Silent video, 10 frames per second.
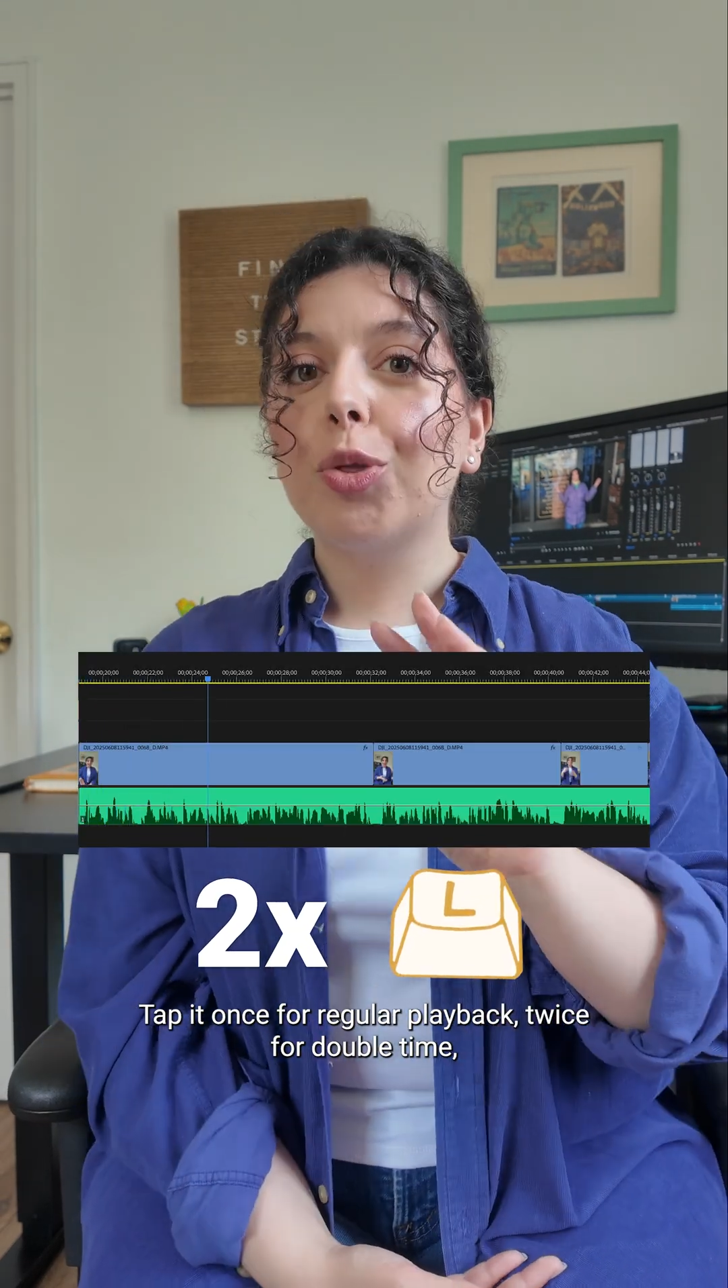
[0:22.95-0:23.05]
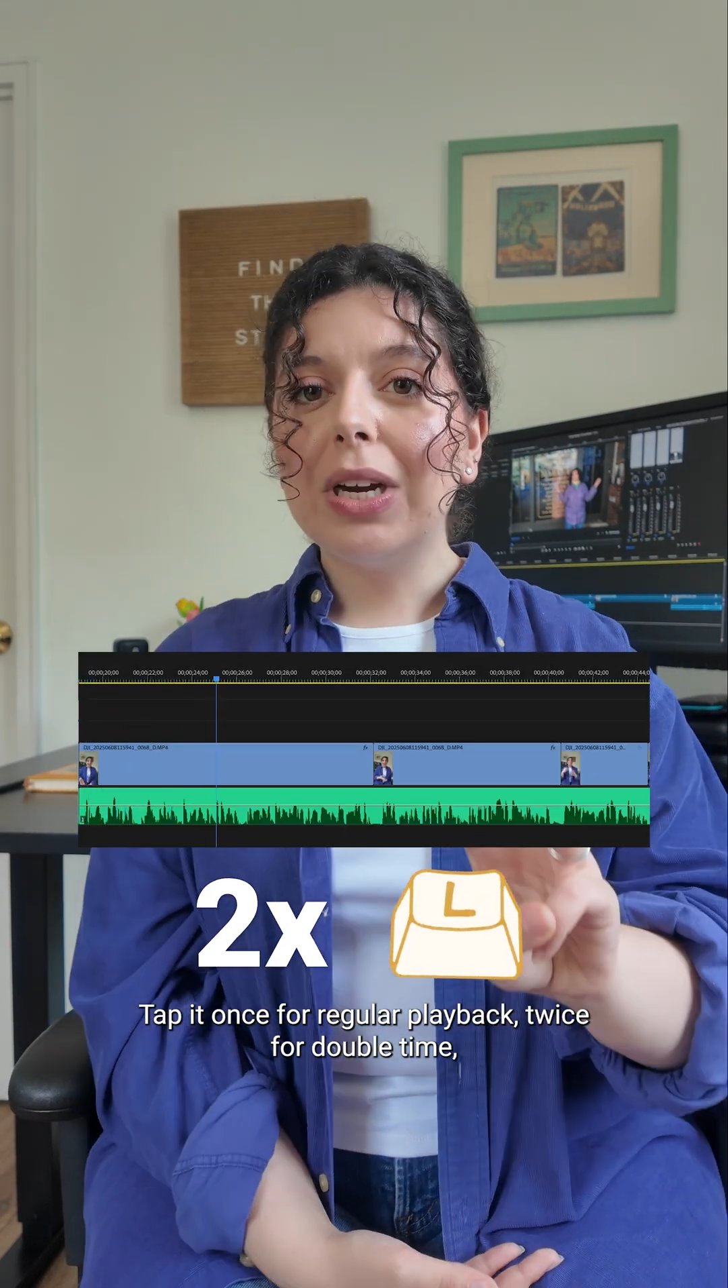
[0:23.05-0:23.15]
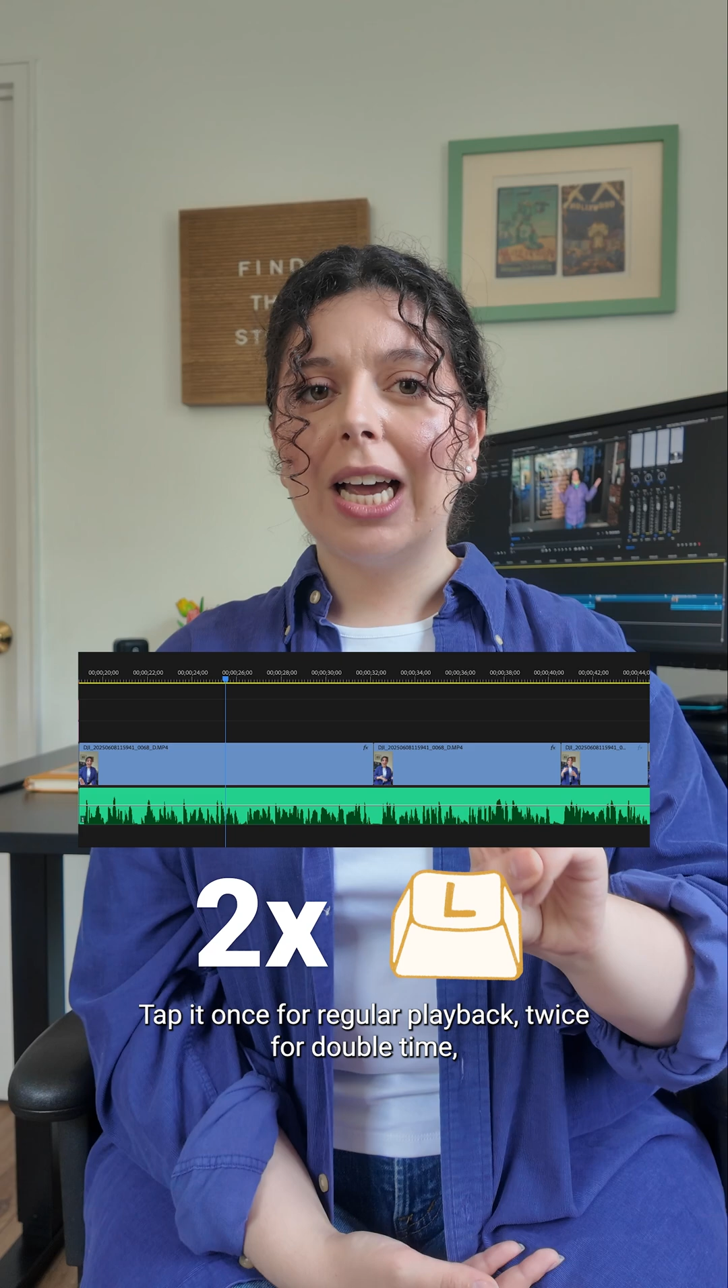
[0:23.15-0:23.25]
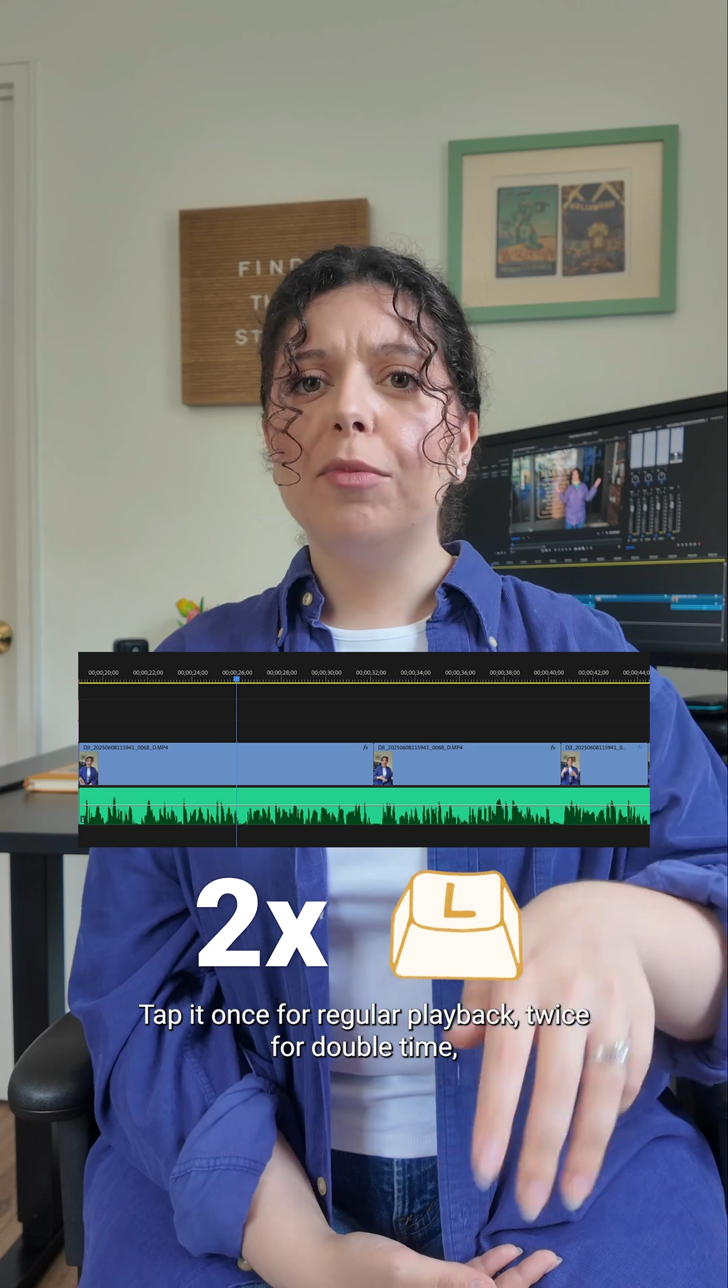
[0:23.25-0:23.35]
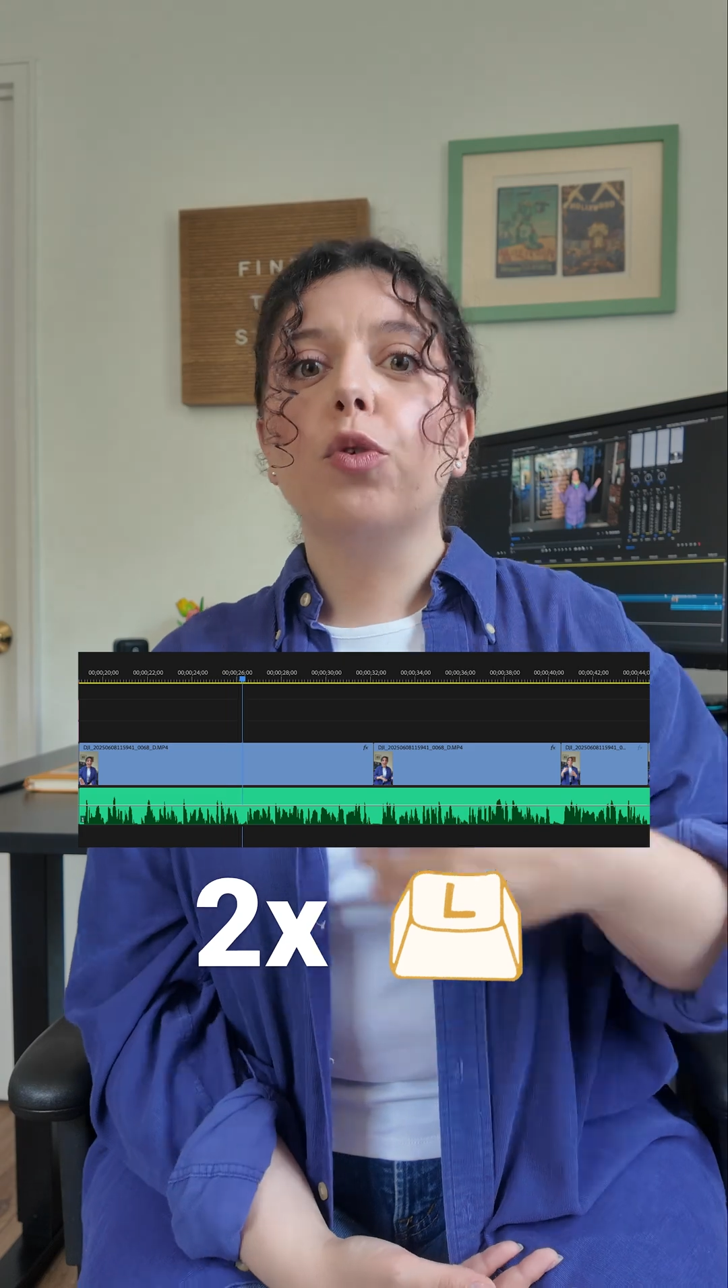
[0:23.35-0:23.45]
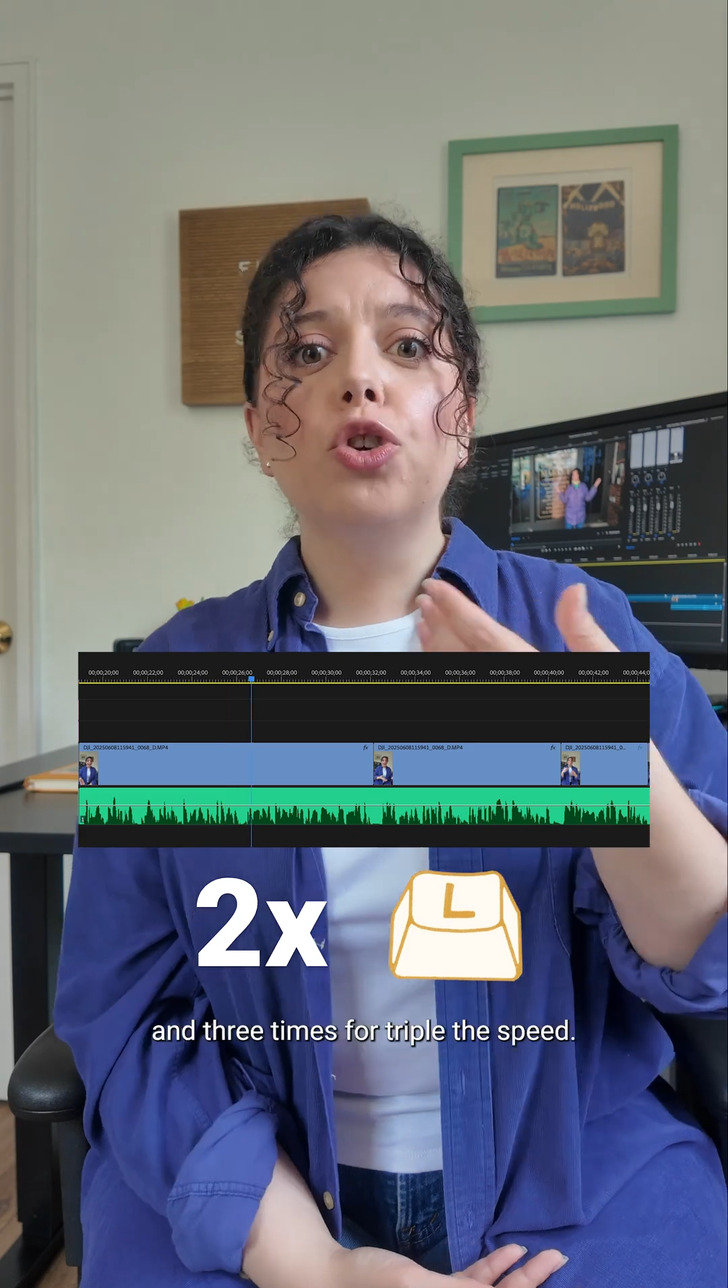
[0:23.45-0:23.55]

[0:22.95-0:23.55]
time,